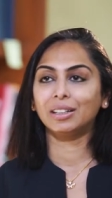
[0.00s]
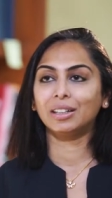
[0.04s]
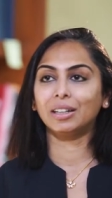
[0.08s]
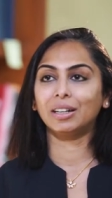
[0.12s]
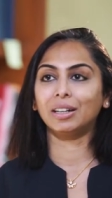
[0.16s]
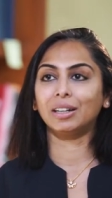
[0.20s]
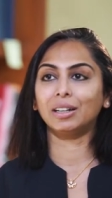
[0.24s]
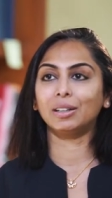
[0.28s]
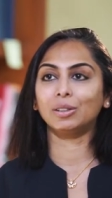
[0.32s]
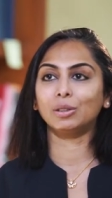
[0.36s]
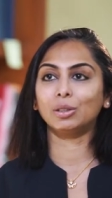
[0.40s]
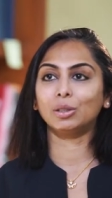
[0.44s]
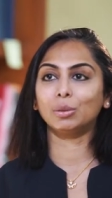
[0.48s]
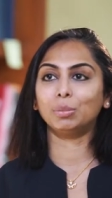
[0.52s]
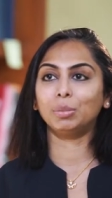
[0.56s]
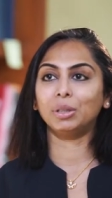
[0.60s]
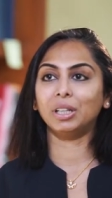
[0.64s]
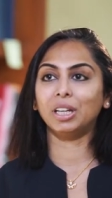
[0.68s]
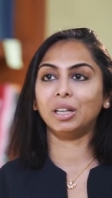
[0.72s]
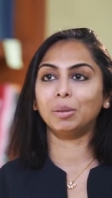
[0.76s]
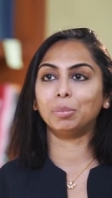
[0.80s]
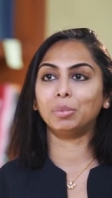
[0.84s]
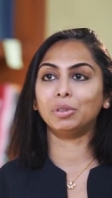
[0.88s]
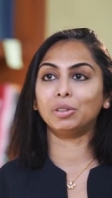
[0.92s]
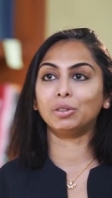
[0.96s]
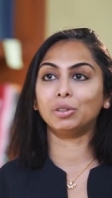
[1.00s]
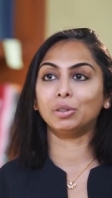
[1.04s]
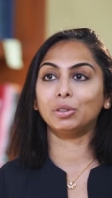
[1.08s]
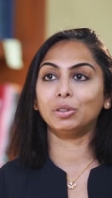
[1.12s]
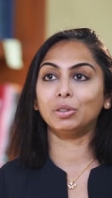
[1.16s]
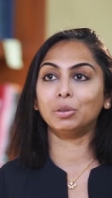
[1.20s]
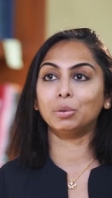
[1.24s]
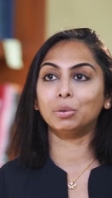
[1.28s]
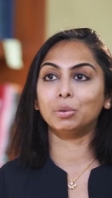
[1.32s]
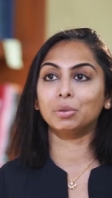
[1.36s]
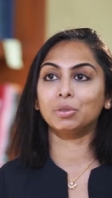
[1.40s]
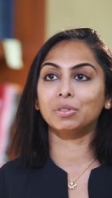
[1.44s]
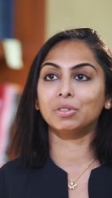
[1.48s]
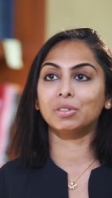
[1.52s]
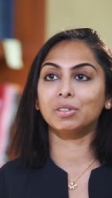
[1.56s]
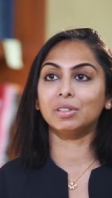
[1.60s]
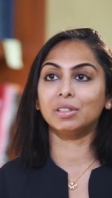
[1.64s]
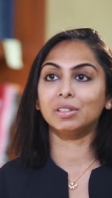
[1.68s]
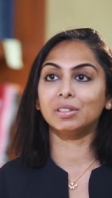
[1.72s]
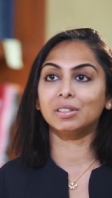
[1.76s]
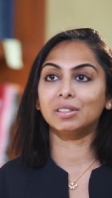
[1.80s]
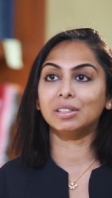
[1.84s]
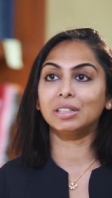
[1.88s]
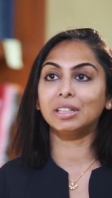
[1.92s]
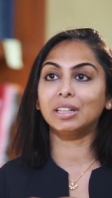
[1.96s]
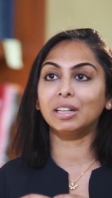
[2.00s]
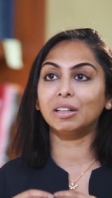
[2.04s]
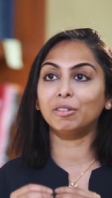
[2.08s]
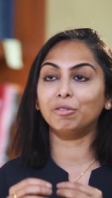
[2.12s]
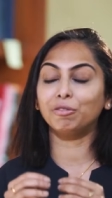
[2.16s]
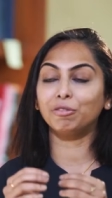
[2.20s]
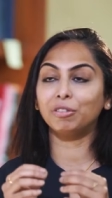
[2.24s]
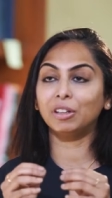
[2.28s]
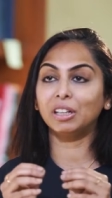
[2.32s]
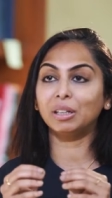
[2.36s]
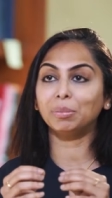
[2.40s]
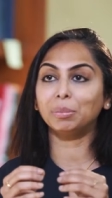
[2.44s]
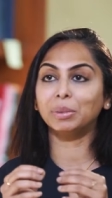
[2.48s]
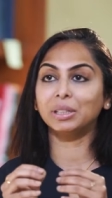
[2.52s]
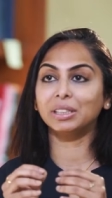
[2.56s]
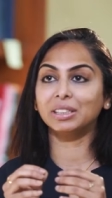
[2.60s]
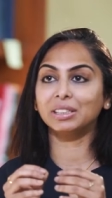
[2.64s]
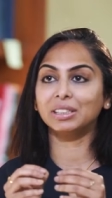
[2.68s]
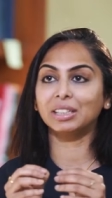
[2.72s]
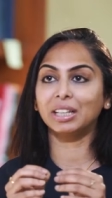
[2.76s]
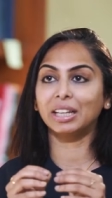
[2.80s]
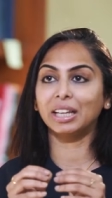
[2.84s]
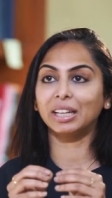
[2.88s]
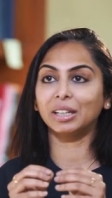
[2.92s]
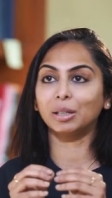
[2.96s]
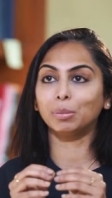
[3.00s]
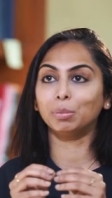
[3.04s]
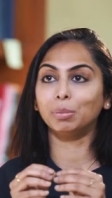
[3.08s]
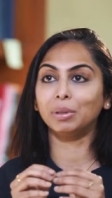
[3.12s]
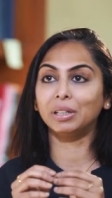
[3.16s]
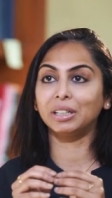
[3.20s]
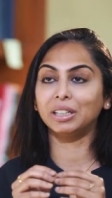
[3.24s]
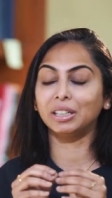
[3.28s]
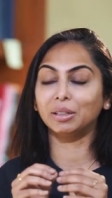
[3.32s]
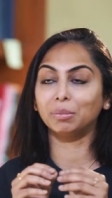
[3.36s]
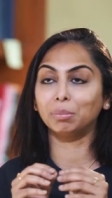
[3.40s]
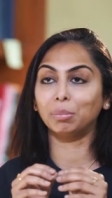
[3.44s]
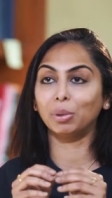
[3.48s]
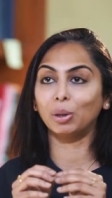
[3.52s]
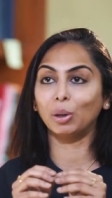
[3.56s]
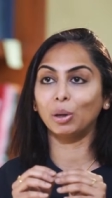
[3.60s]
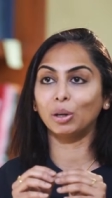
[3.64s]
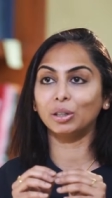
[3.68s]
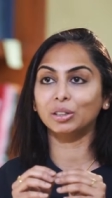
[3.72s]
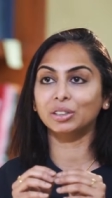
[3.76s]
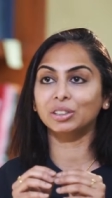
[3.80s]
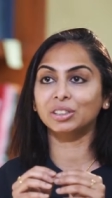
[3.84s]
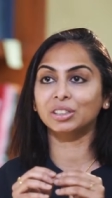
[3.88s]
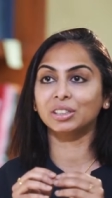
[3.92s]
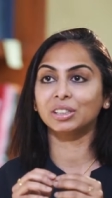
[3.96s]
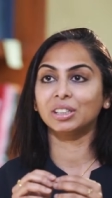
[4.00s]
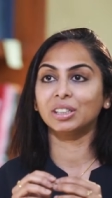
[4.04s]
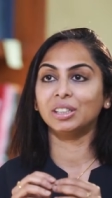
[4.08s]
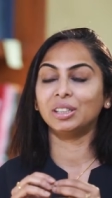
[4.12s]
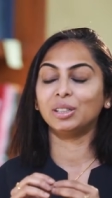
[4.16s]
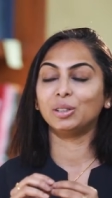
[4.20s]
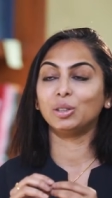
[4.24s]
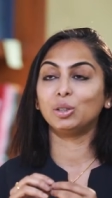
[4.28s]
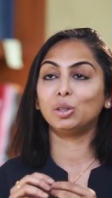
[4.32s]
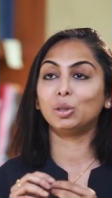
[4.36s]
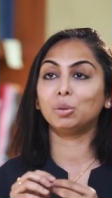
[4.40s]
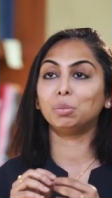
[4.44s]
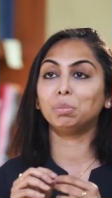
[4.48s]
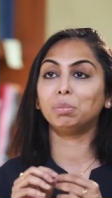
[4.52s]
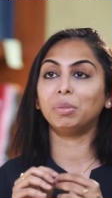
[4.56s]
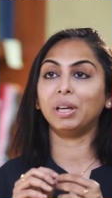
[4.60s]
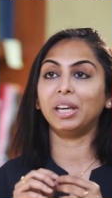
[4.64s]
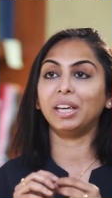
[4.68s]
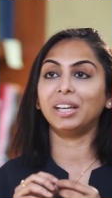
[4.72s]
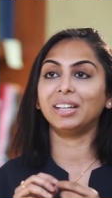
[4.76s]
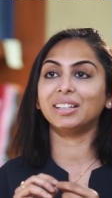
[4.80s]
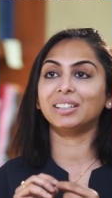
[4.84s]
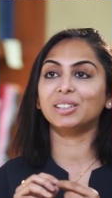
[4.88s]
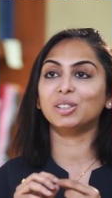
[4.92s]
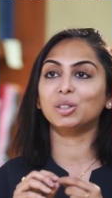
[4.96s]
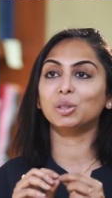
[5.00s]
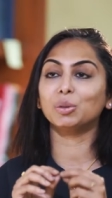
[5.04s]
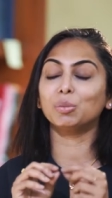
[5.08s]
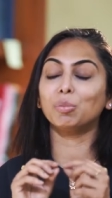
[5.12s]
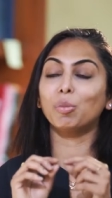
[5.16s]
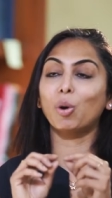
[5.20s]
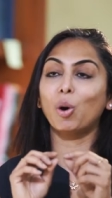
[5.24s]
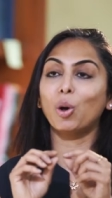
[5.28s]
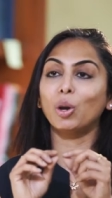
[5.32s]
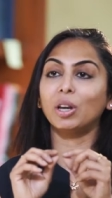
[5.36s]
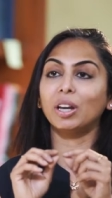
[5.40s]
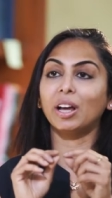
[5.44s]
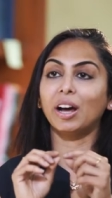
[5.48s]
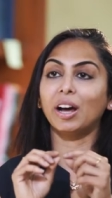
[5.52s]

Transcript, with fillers: uh, to be able to use these little filaments like building blocks to make small